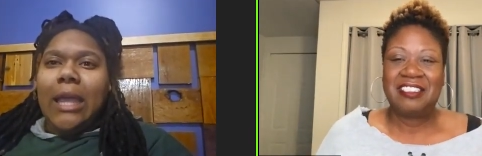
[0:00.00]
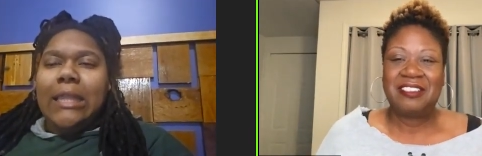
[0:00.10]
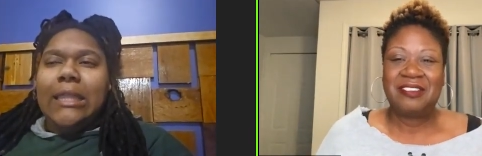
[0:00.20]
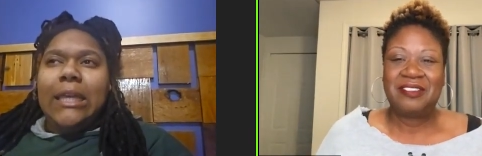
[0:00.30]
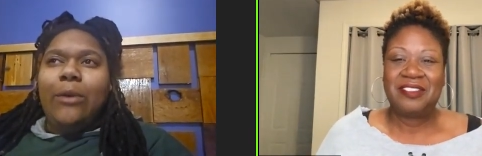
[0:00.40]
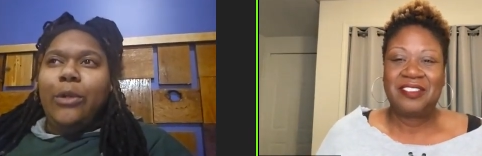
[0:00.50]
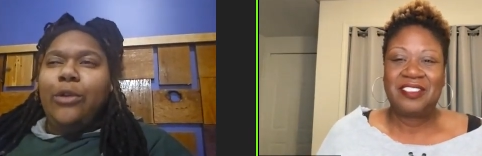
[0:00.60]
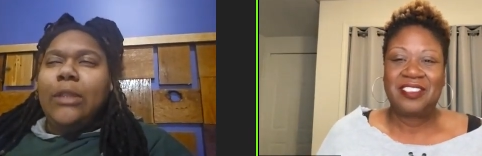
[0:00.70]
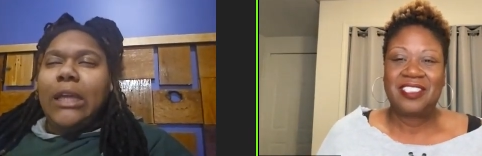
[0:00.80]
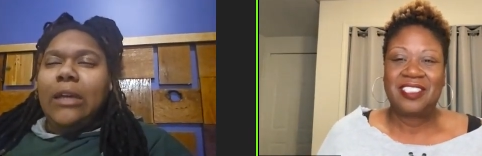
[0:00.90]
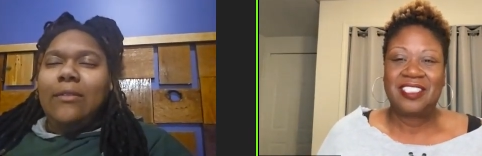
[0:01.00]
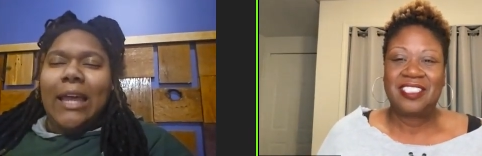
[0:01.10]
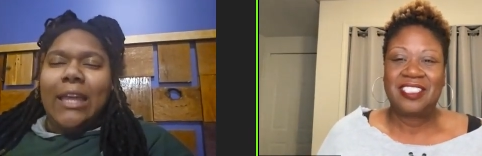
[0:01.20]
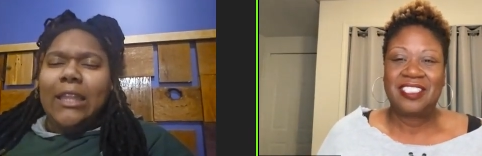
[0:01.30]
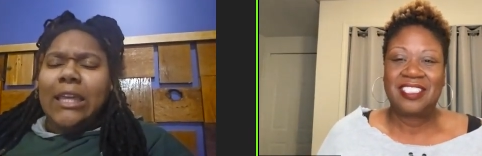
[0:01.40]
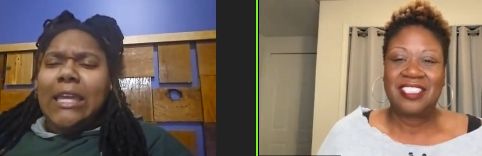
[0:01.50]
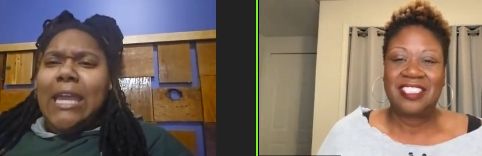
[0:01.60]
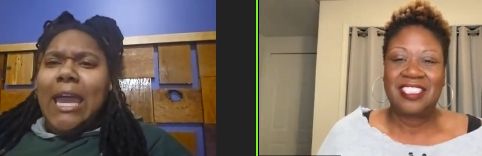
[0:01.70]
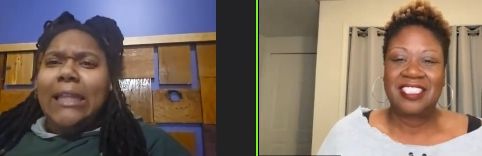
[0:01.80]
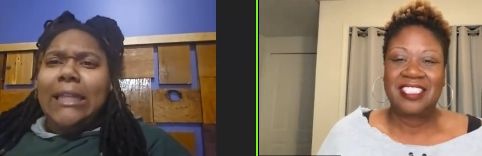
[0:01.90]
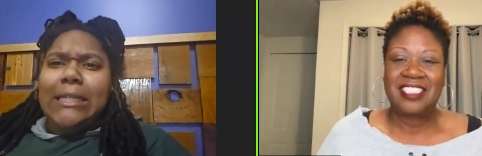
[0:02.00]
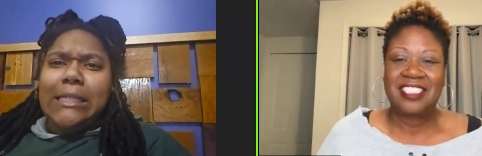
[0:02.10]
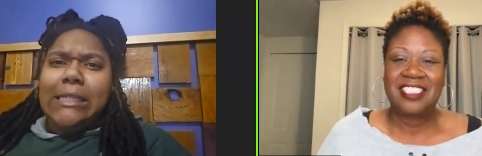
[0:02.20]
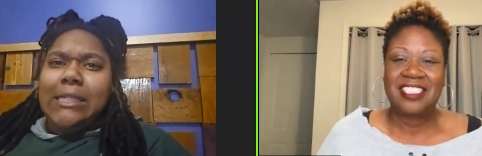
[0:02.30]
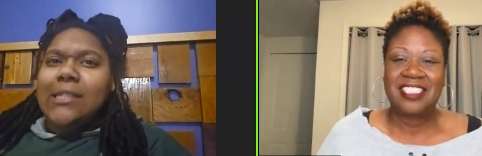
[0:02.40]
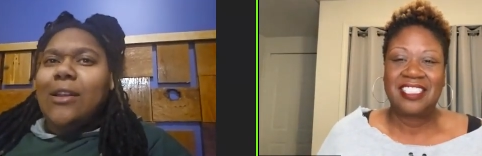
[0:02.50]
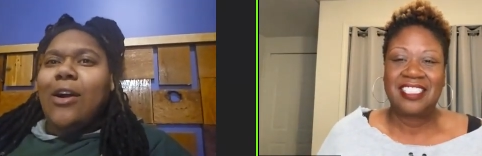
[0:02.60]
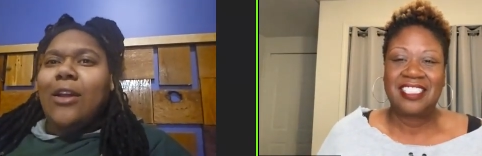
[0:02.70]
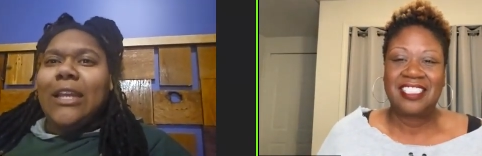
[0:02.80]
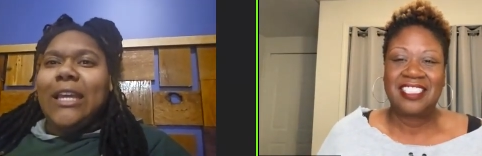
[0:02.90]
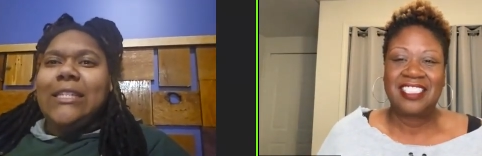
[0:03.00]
Speaker 1: And then when you think of like the galaxies and all of